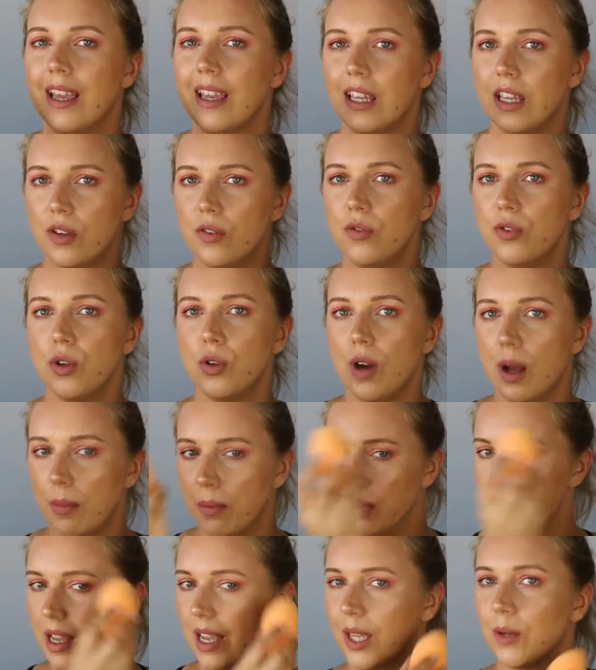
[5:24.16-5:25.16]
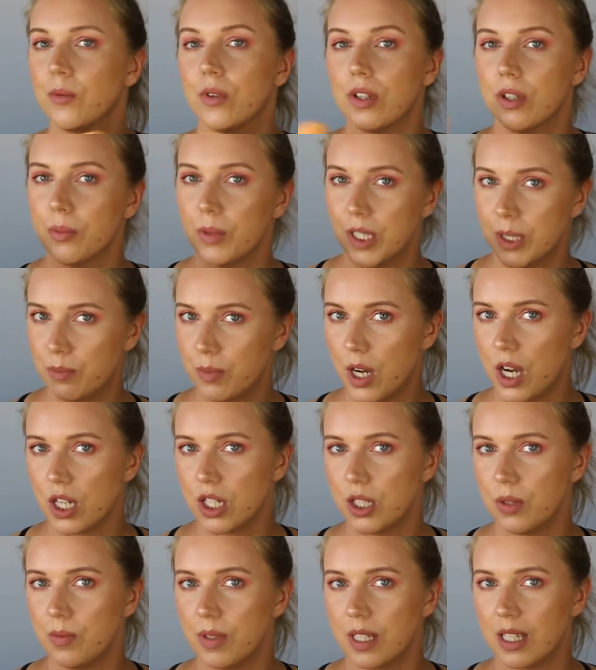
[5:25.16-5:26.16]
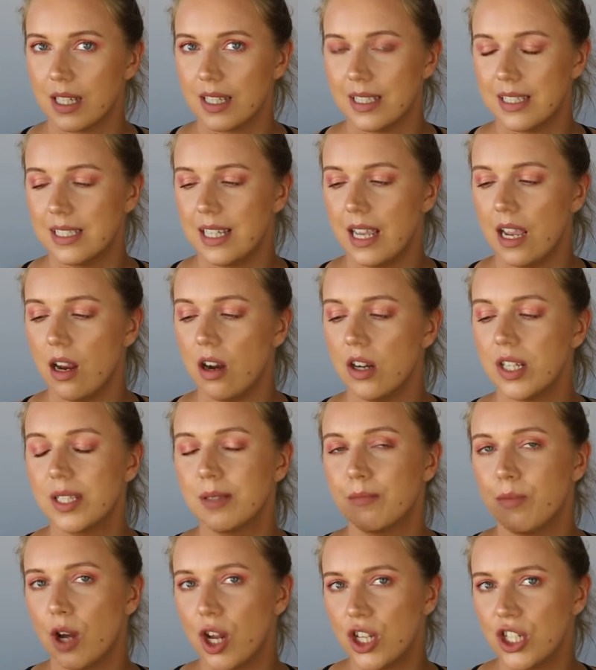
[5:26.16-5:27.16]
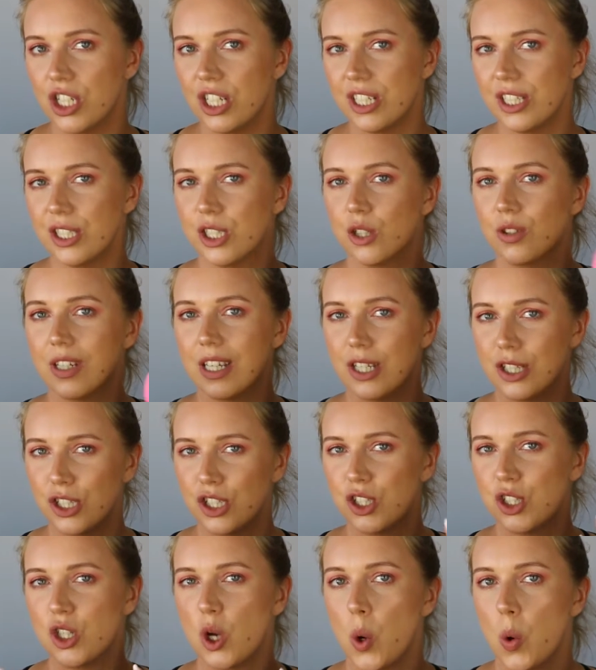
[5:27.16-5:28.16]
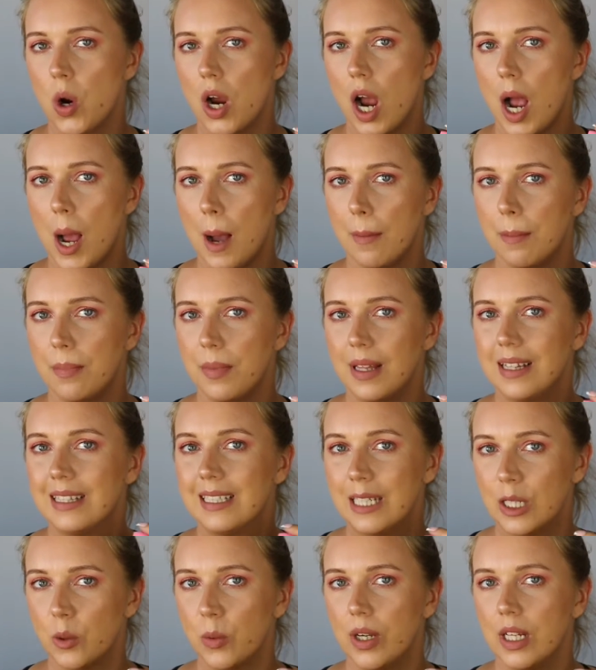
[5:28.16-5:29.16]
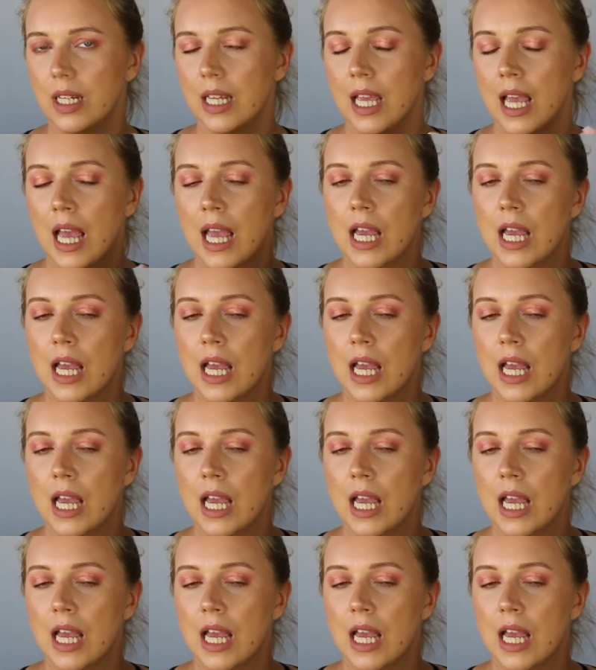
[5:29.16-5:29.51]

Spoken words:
if you apply them with a sponge, because they are sponges, so they soak up the liquid.